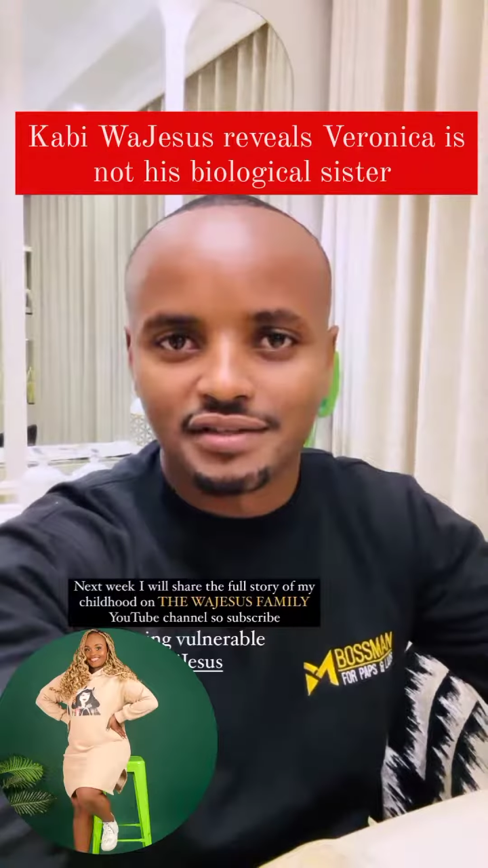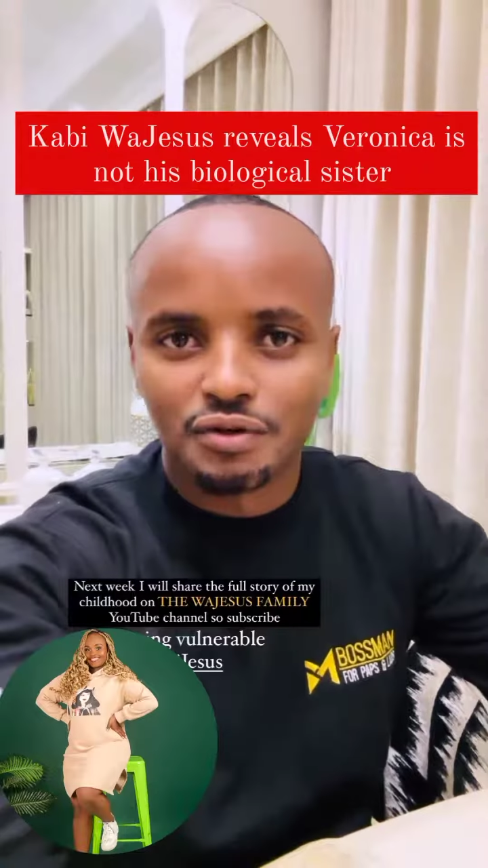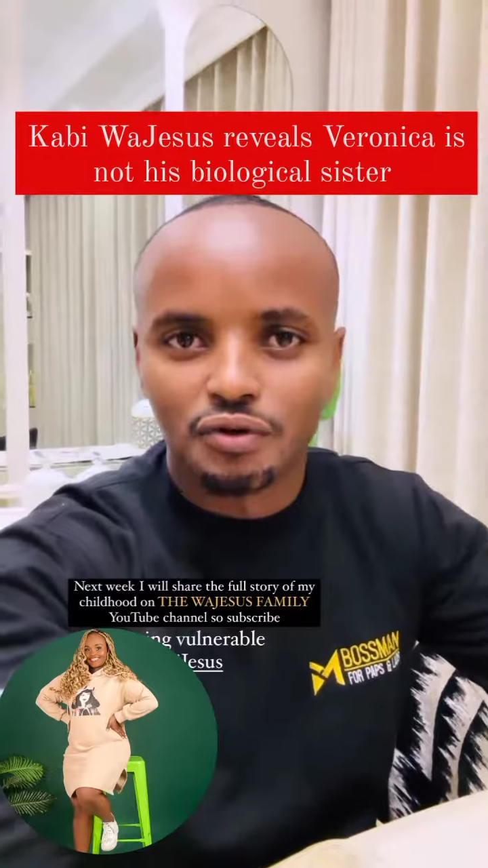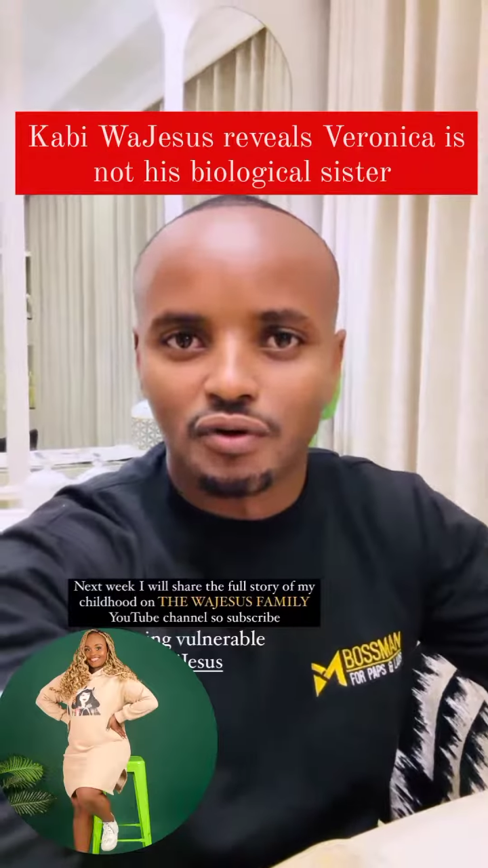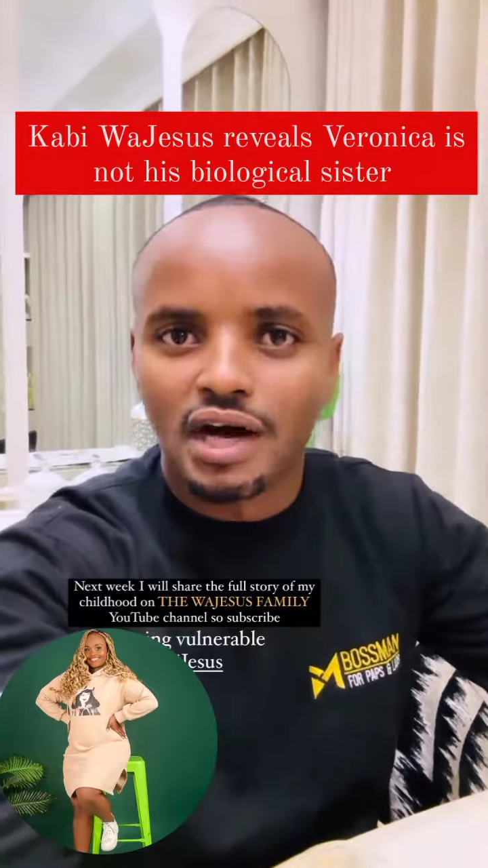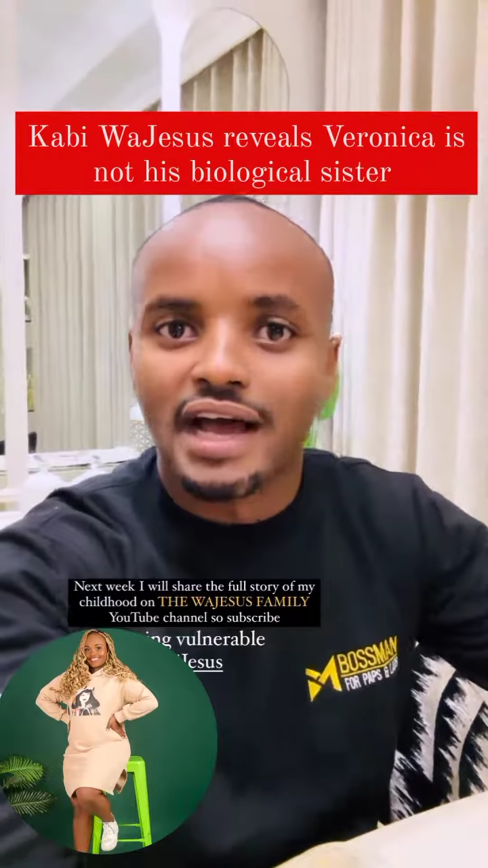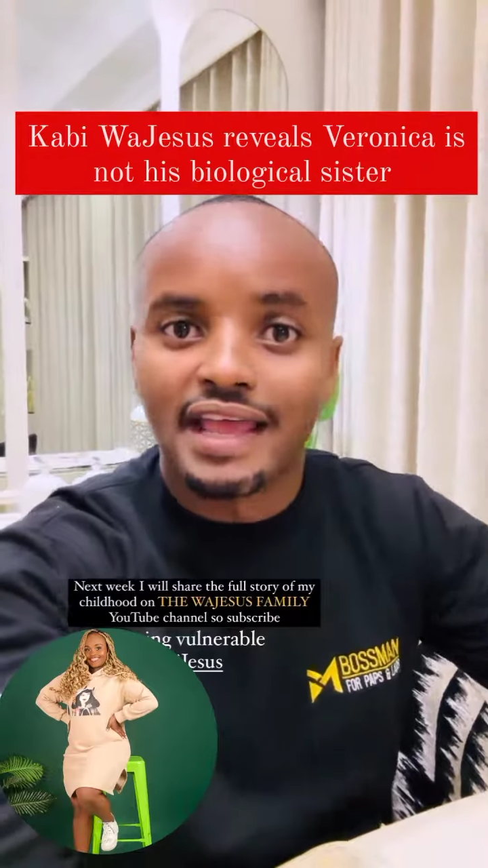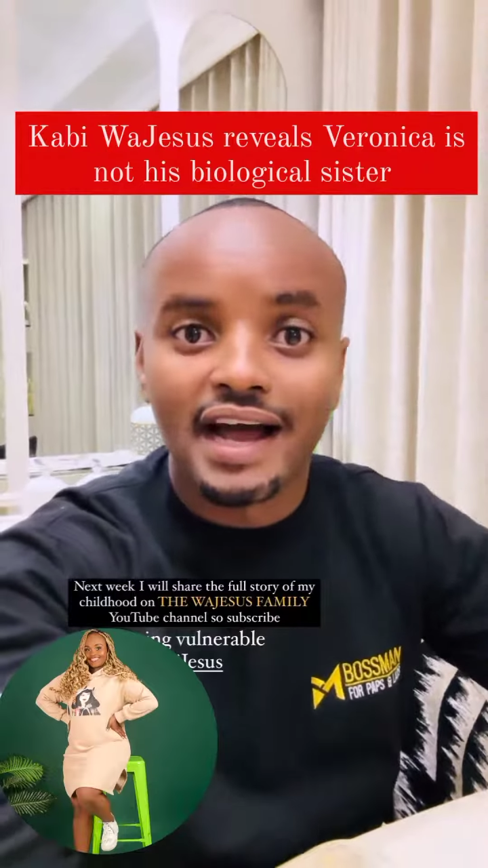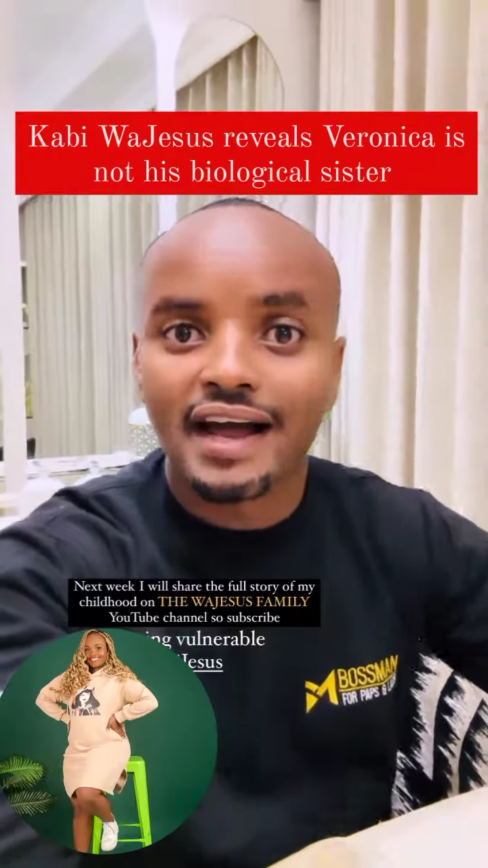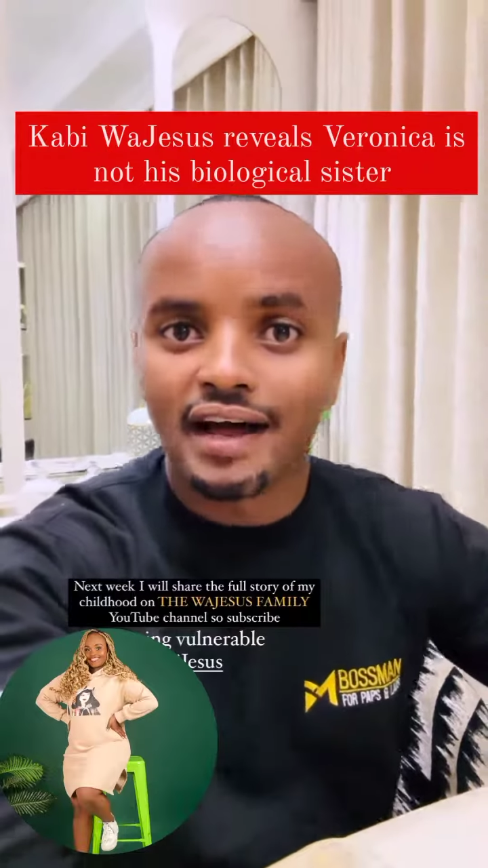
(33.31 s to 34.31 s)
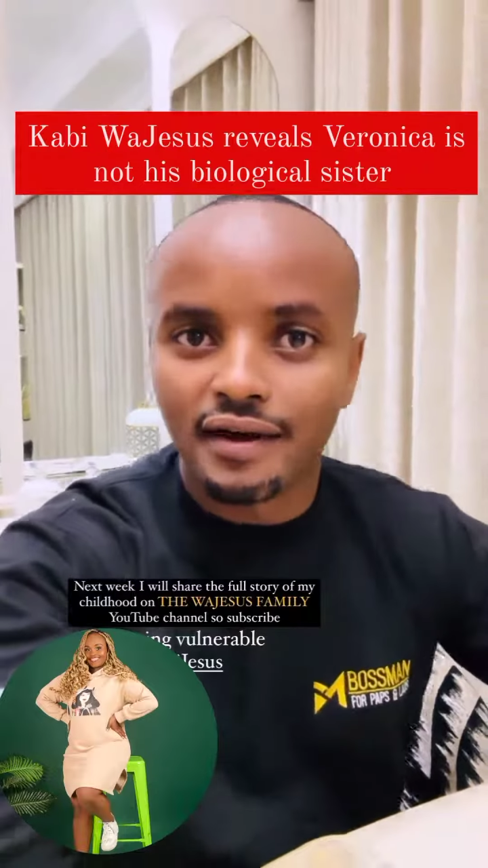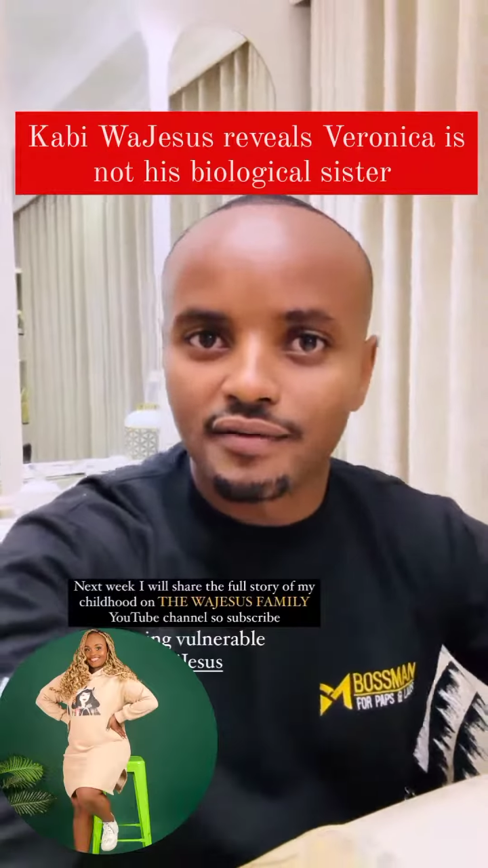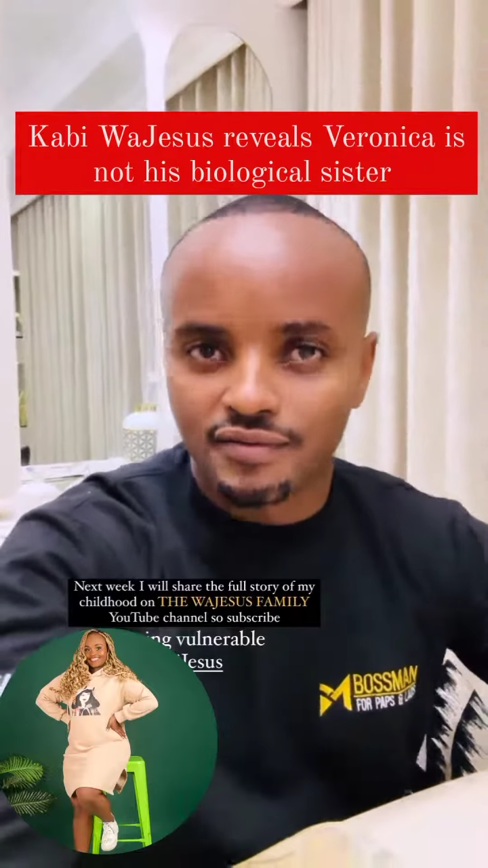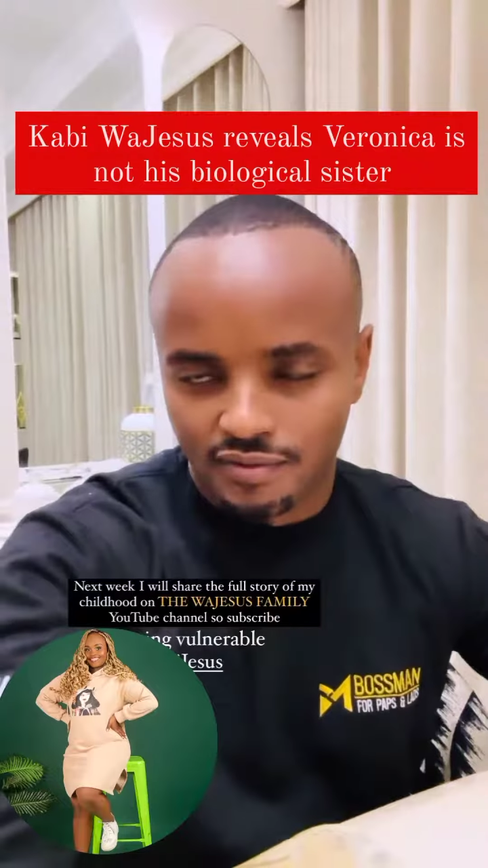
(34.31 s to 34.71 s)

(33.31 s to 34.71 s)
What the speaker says: you know, a younger